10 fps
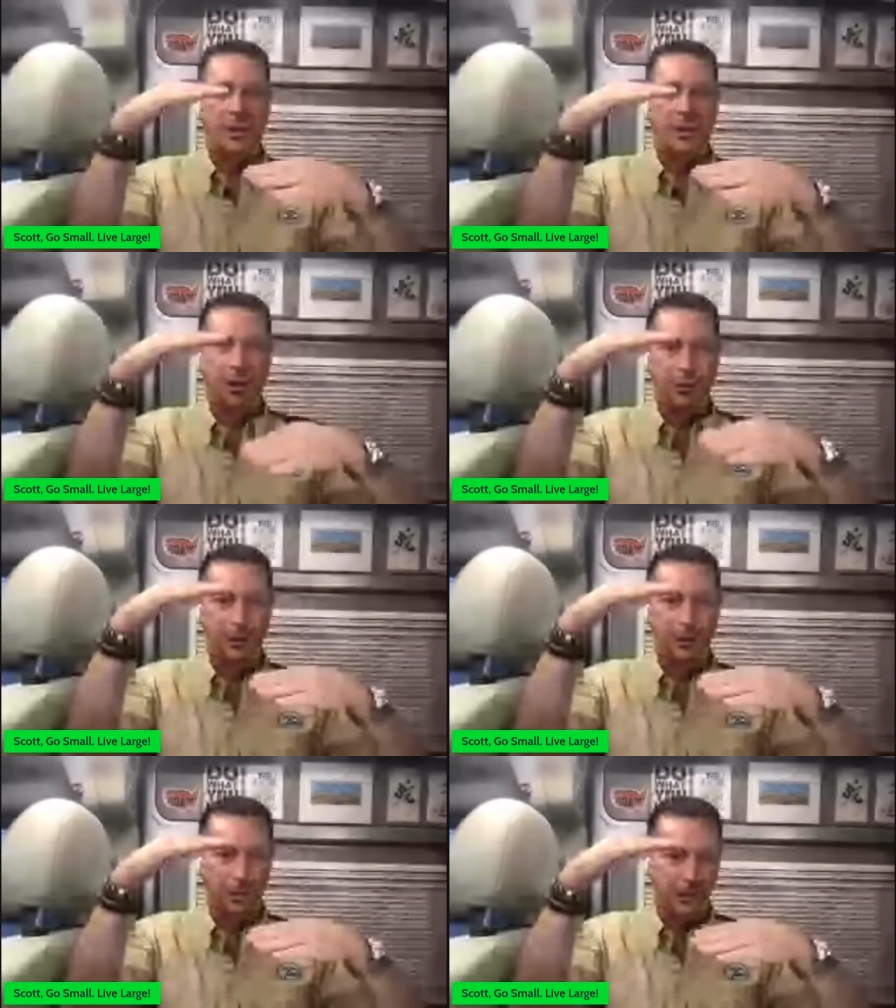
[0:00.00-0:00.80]
And then a
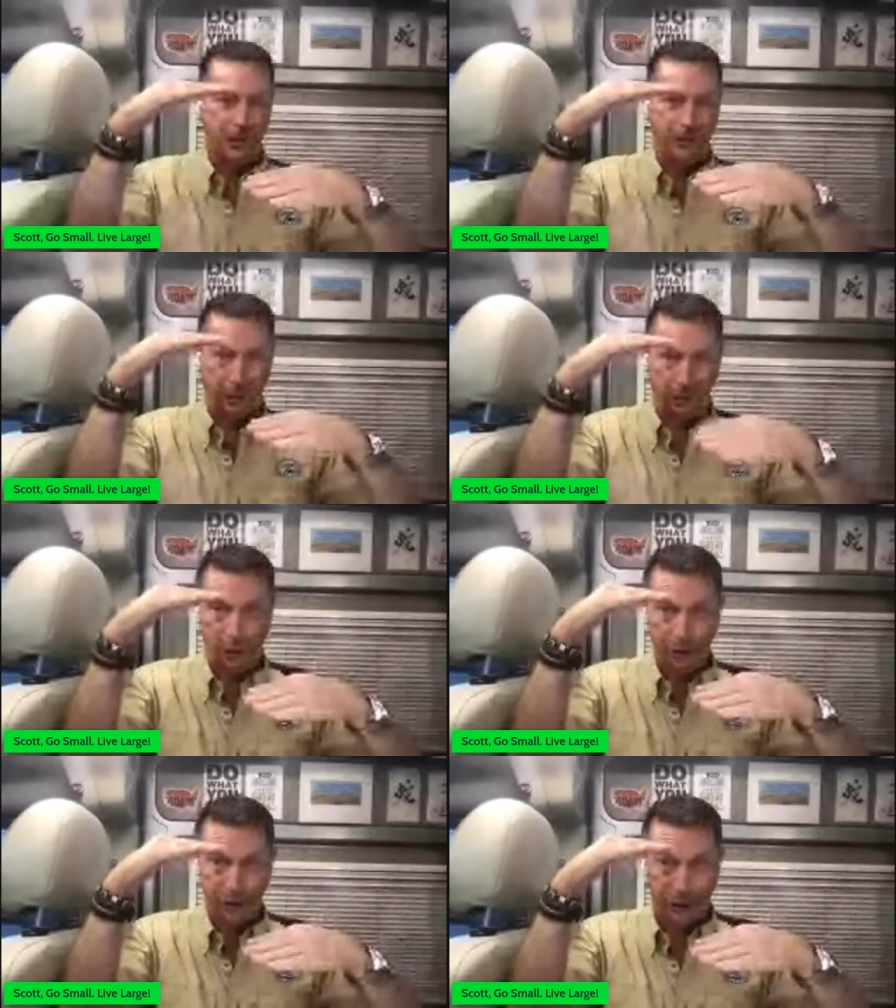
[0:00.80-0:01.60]
little bit lower shelf. The
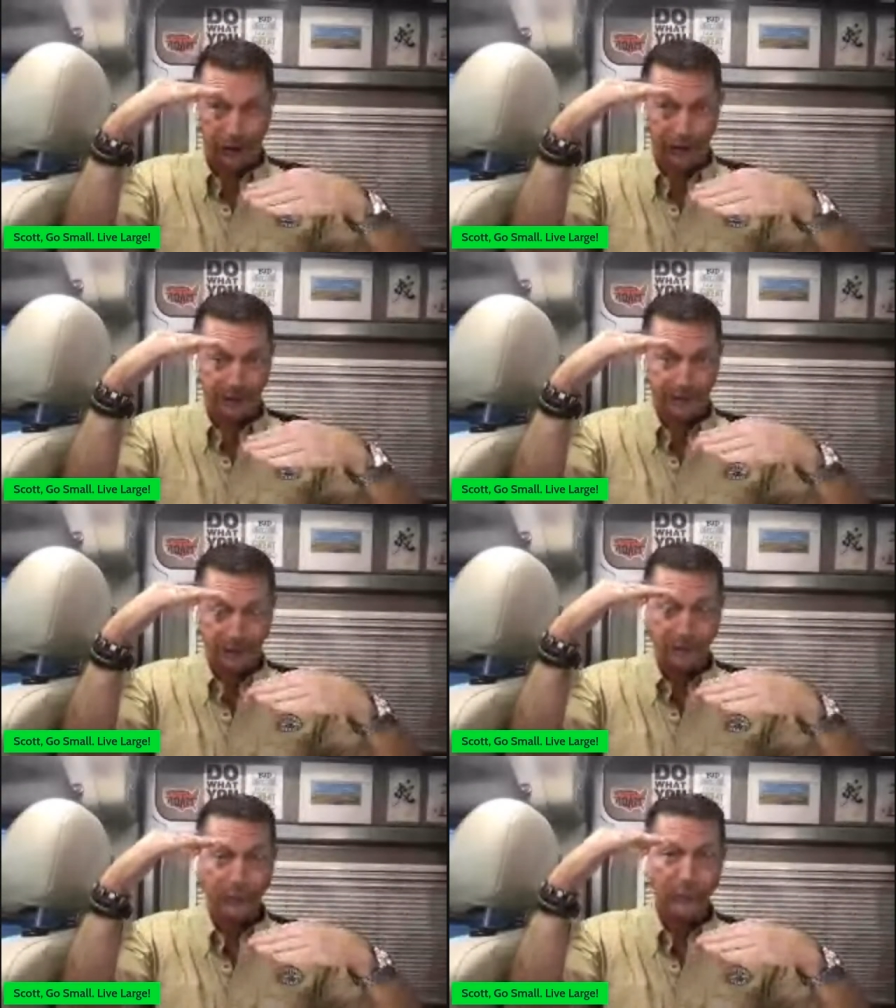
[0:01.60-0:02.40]
lower shelf
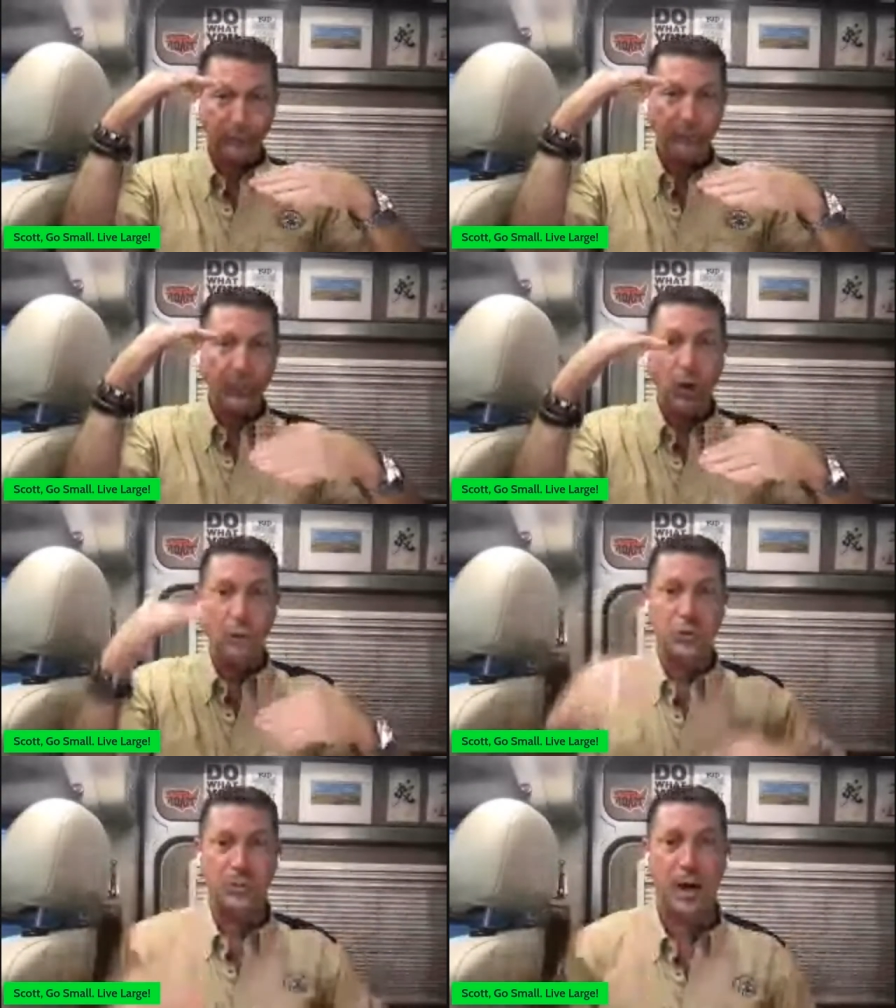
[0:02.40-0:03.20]

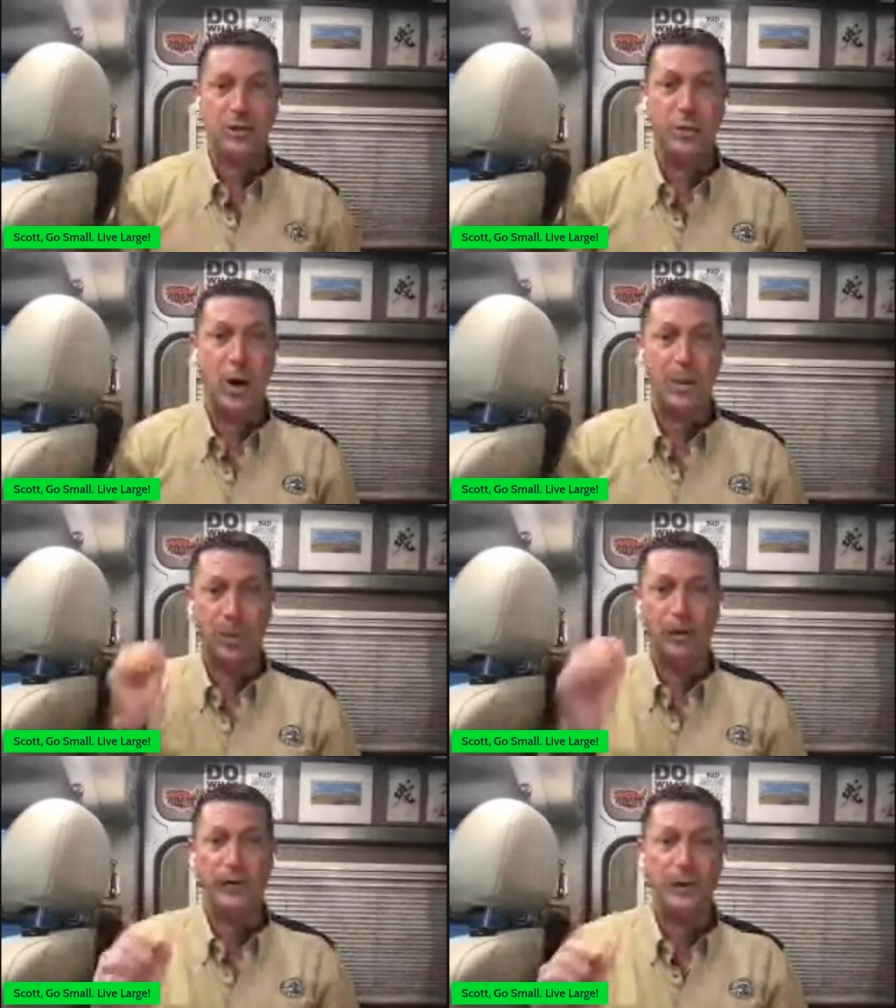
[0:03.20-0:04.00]
holds the box of
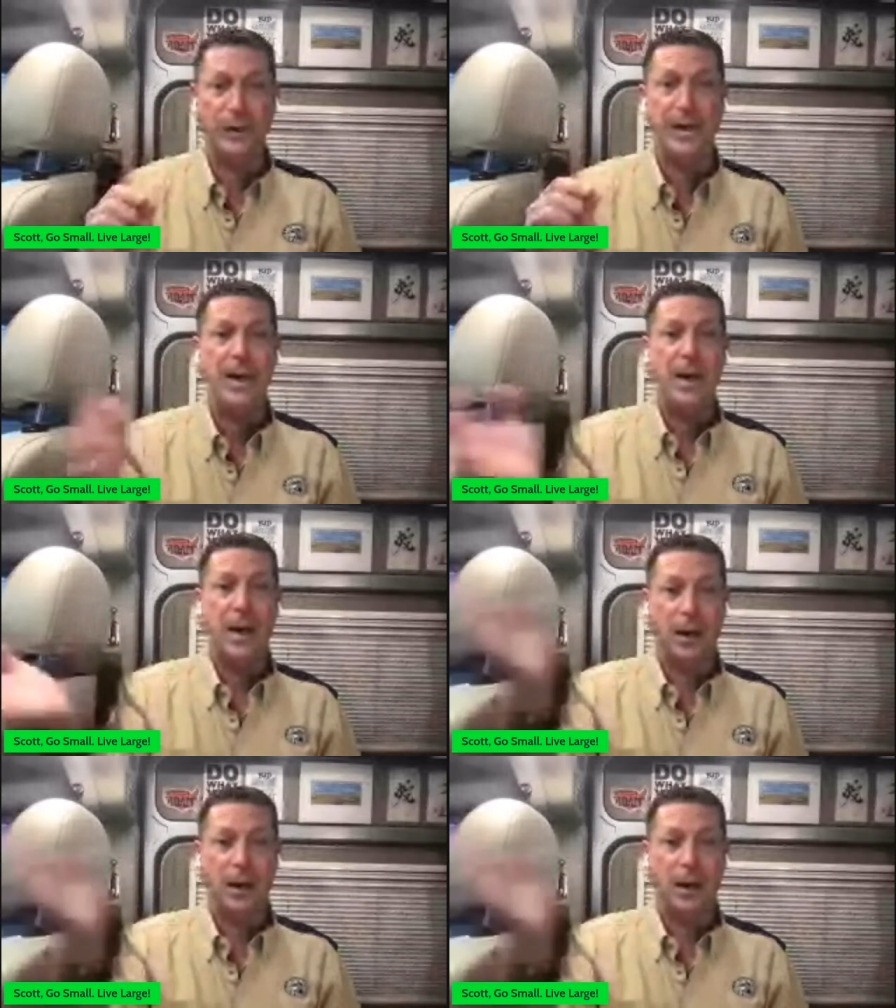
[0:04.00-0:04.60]
wine perfectly.